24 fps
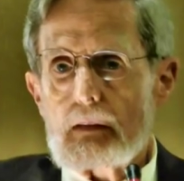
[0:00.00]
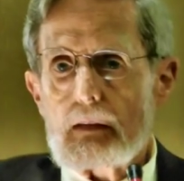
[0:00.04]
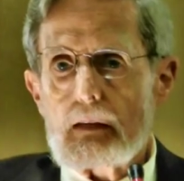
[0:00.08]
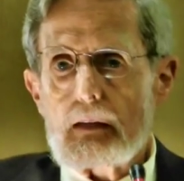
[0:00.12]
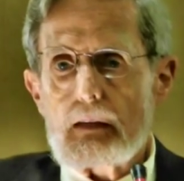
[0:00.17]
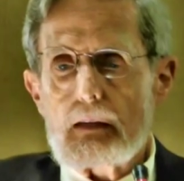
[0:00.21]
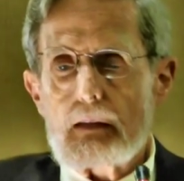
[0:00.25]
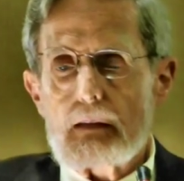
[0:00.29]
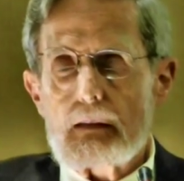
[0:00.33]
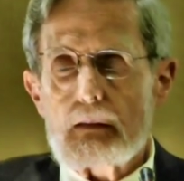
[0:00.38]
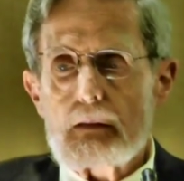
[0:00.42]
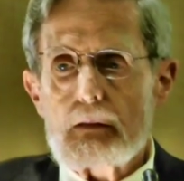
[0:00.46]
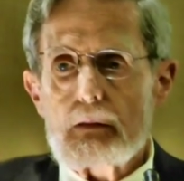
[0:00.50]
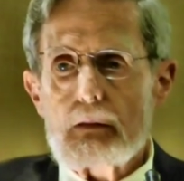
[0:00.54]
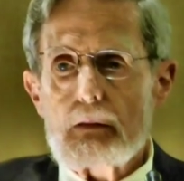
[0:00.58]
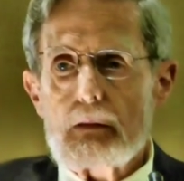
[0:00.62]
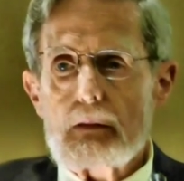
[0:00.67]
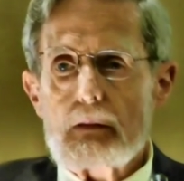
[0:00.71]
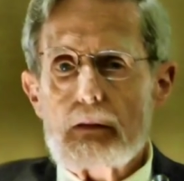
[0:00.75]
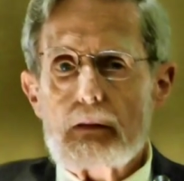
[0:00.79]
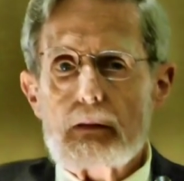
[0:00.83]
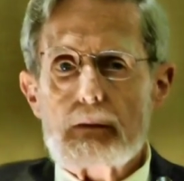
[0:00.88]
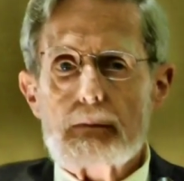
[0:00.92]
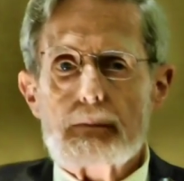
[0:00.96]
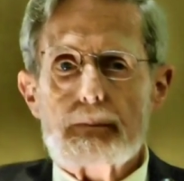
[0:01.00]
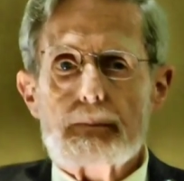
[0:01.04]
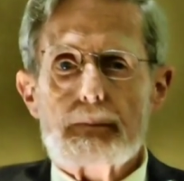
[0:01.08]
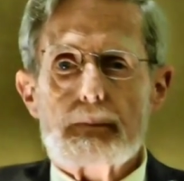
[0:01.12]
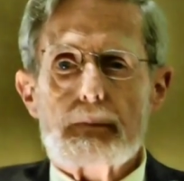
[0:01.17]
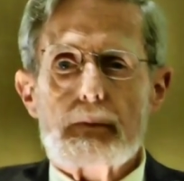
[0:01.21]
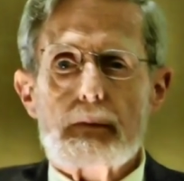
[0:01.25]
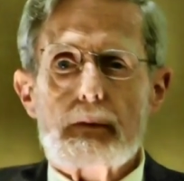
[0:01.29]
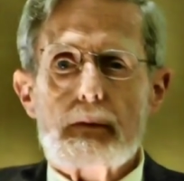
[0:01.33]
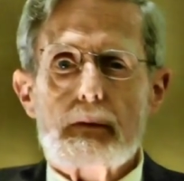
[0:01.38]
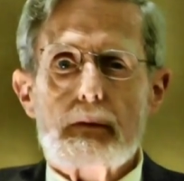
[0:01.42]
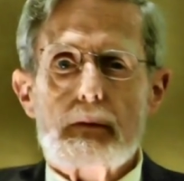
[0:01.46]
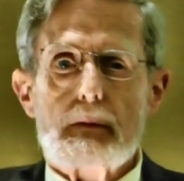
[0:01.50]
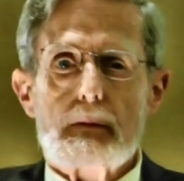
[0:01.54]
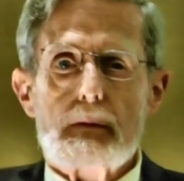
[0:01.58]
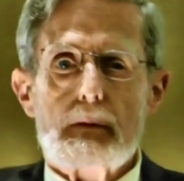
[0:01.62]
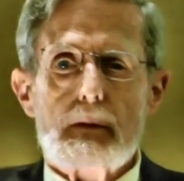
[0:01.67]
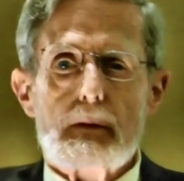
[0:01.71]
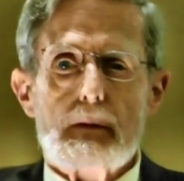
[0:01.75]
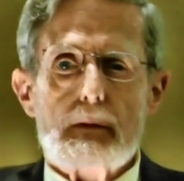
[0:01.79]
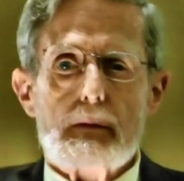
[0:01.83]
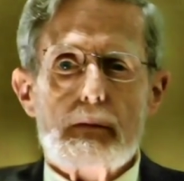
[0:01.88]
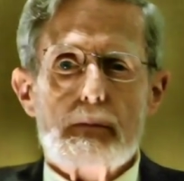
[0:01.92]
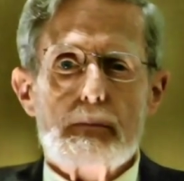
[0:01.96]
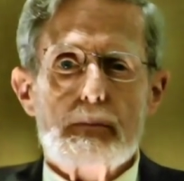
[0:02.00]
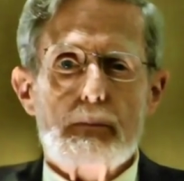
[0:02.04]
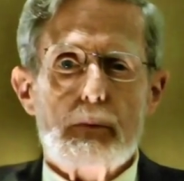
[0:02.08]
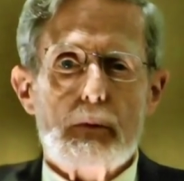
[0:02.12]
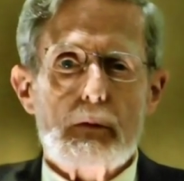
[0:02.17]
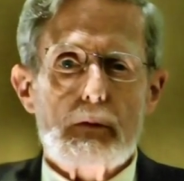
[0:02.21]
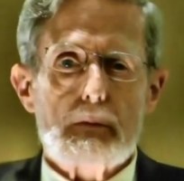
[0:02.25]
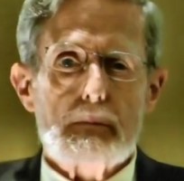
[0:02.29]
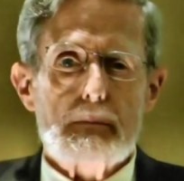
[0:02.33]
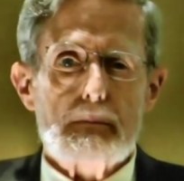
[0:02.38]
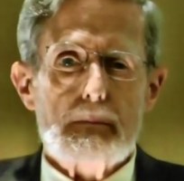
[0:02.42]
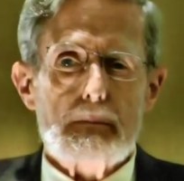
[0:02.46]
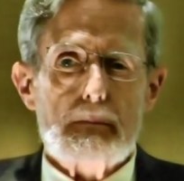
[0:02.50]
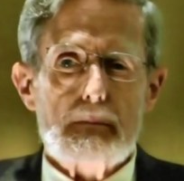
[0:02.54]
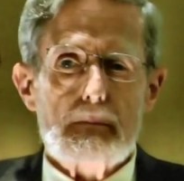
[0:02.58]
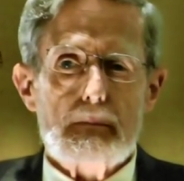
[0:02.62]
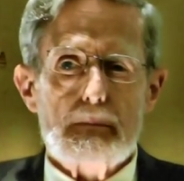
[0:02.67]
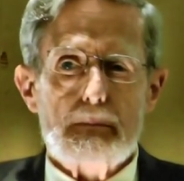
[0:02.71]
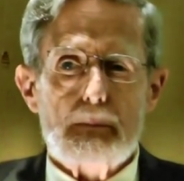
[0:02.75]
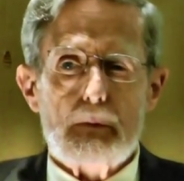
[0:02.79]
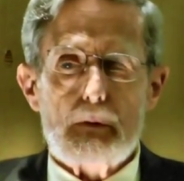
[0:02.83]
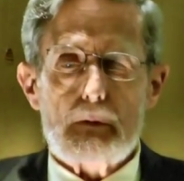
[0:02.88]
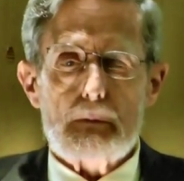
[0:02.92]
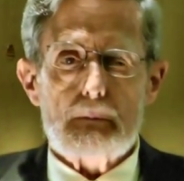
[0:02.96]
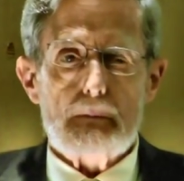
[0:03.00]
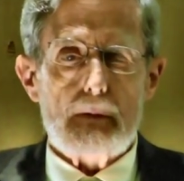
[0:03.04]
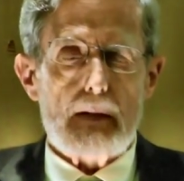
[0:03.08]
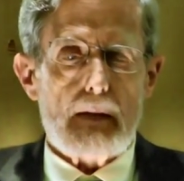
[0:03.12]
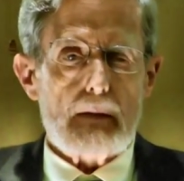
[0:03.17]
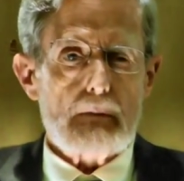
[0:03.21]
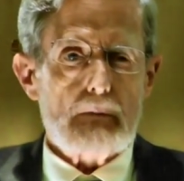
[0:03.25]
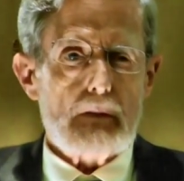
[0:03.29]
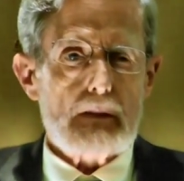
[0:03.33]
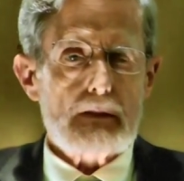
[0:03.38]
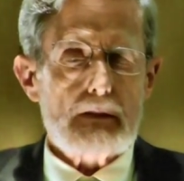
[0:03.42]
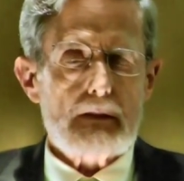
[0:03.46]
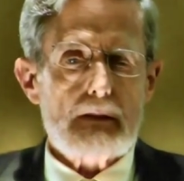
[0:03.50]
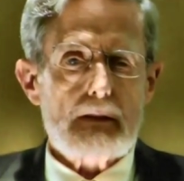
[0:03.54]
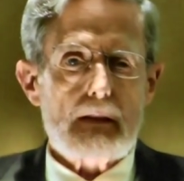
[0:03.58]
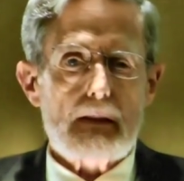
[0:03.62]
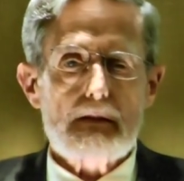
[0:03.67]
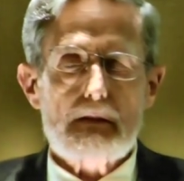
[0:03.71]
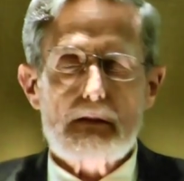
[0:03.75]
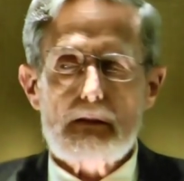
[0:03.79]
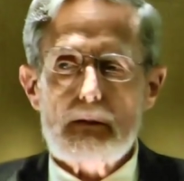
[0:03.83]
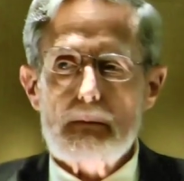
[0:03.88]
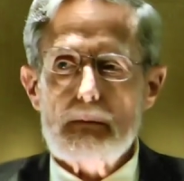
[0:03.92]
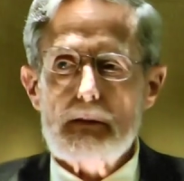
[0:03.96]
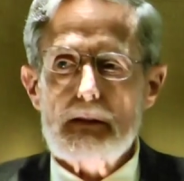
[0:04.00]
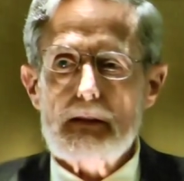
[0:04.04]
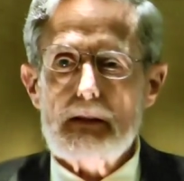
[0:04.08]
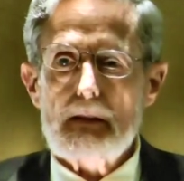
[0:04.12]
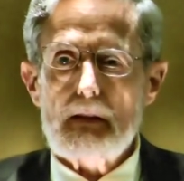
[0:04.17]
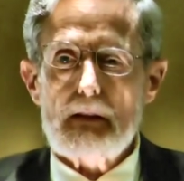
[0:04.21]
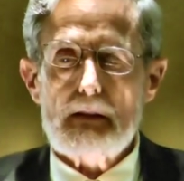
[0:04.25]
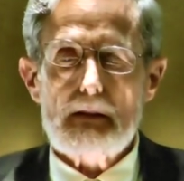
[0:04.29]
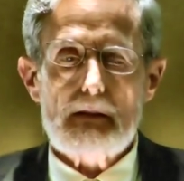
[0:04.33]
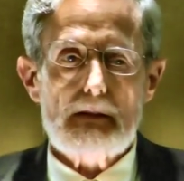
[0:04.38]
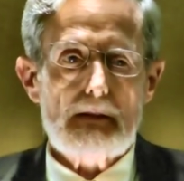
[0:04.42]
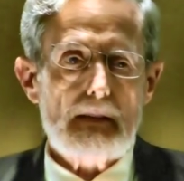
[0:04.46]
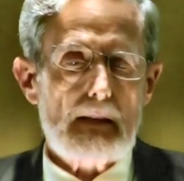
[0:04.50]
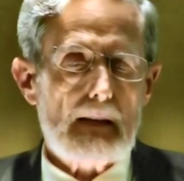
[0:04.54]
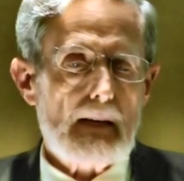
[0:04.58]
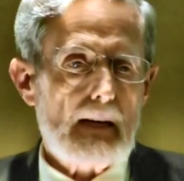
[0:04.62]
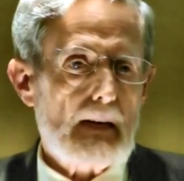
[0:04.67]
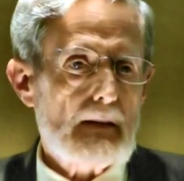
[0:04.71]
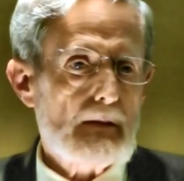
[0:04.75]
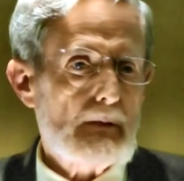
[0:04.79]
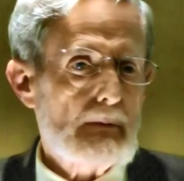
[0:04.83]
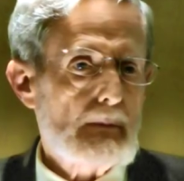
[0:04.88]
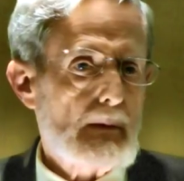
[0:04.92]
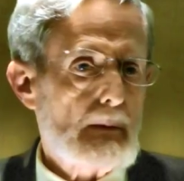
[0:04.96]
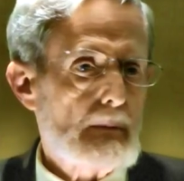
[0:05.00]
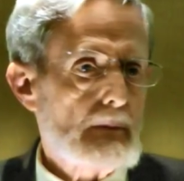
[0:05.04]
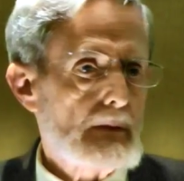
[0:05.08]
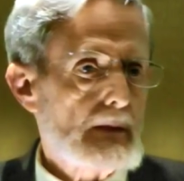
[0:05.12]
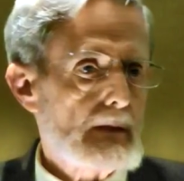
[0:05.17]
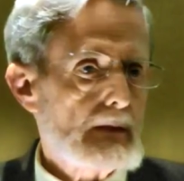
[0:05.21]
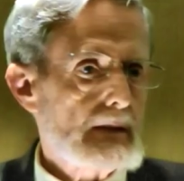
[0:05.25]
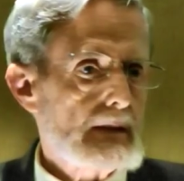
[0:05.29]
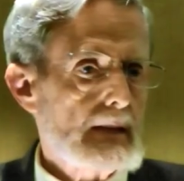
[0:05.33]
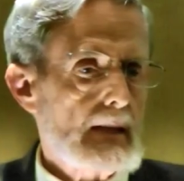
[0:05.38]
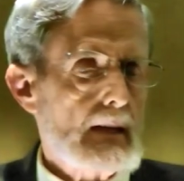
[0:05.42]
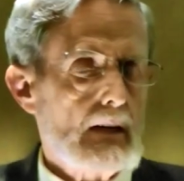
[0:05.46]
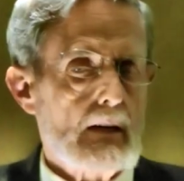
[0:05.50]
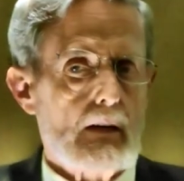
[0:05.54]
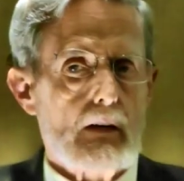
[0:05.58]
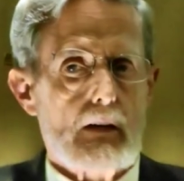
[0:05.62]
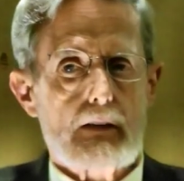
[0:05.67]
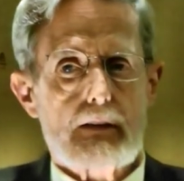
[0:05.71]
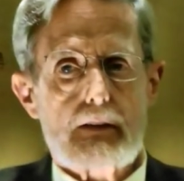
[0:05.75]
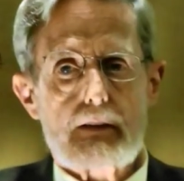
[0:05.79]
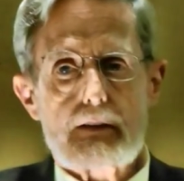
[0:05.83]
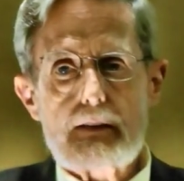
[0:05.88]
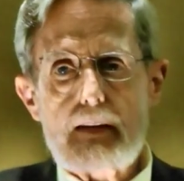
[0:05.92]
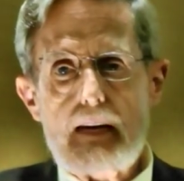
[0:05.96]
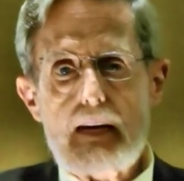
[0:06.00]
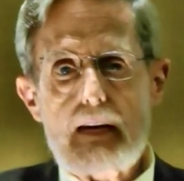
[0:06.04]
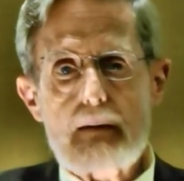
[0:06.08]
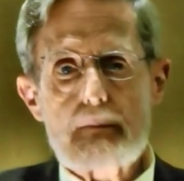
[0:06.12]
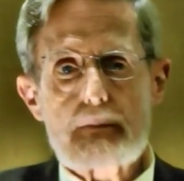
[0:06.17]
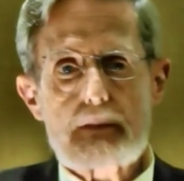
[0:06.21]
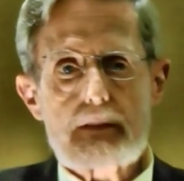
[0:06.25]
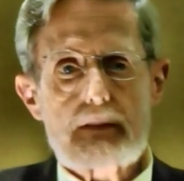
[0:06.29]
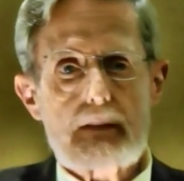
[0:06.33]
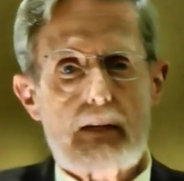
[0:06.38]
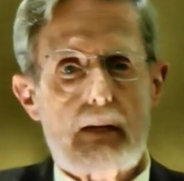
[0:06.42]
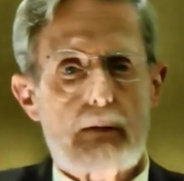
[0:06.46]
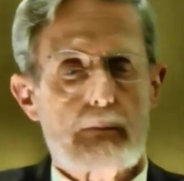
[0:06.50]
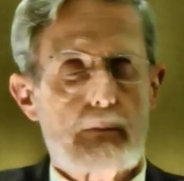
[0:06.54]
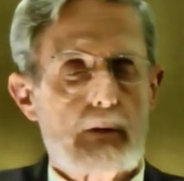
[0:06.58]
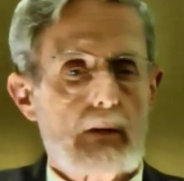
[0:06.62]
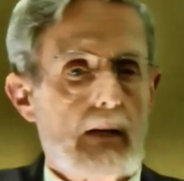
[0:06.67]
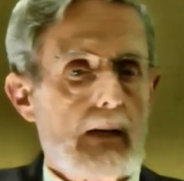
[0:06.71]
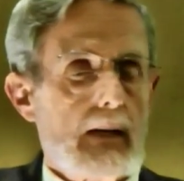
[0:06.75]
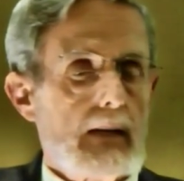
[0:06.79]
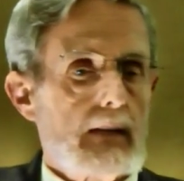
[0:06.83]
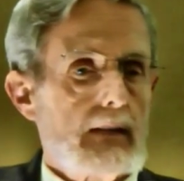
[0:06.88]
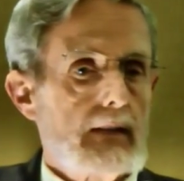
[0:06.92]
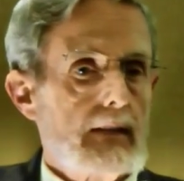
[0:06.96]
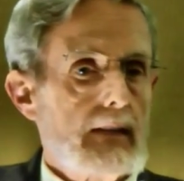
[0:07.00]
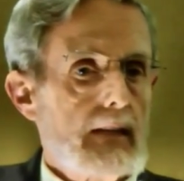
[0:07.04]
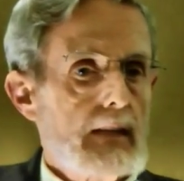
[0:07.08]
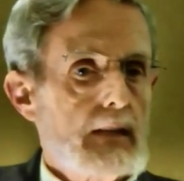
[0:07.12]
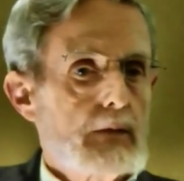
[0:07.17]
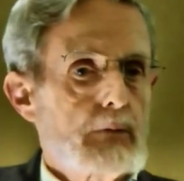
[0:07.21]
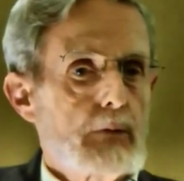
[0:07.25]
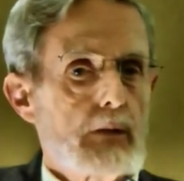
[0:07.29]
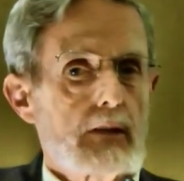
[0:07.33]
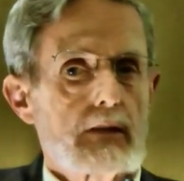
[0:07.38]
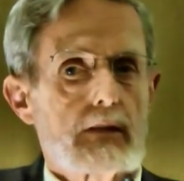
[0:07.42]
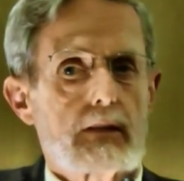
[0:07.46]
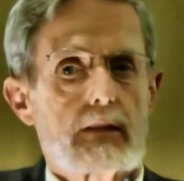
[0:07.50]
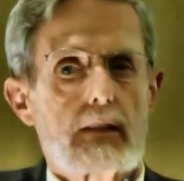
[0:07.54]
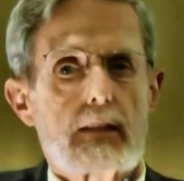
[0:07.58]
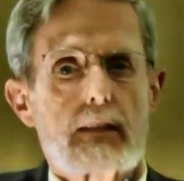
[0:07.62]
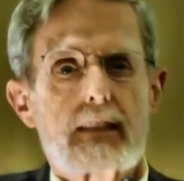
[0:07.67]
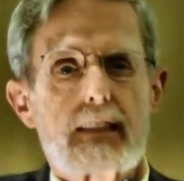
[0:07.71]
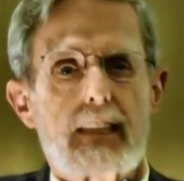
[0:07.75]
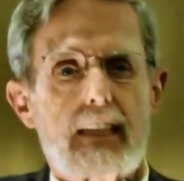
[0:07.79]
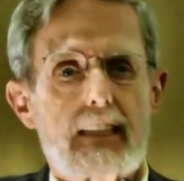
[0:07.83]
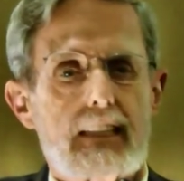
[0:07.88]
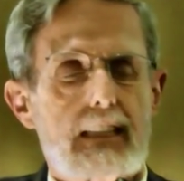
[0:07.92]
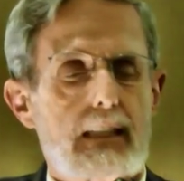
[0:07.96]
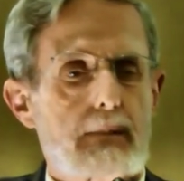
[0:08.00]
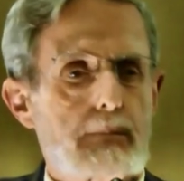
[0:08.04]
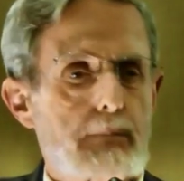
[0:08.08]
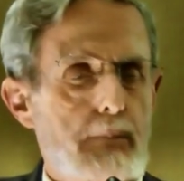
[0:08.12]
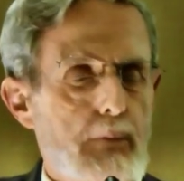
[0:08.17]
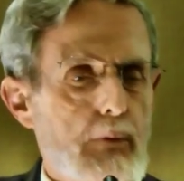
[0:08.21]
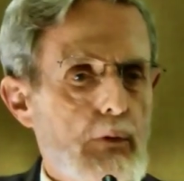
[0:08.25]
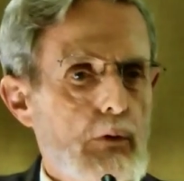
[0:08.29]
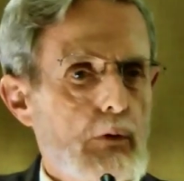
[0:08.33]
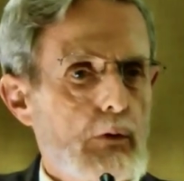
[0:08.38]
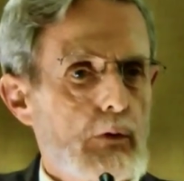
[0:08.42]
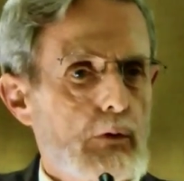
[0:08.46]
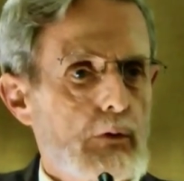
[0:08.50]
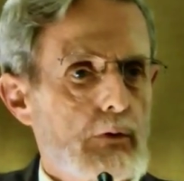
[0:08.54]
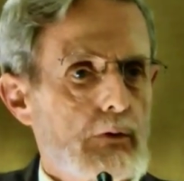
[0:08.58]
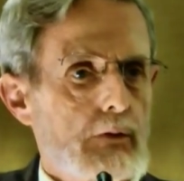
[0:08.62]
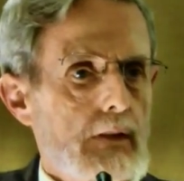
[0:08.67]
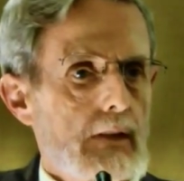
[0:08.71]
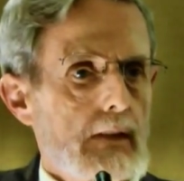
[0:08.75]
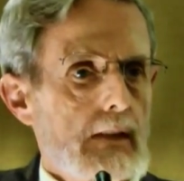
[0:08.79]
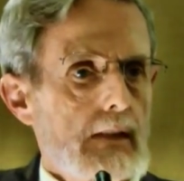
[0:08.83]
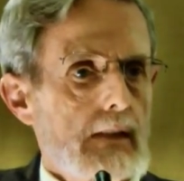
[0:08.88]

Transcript: uh, um, Bultmann was it, and some of the others. I can't remember to say all the names now, but this was to disprove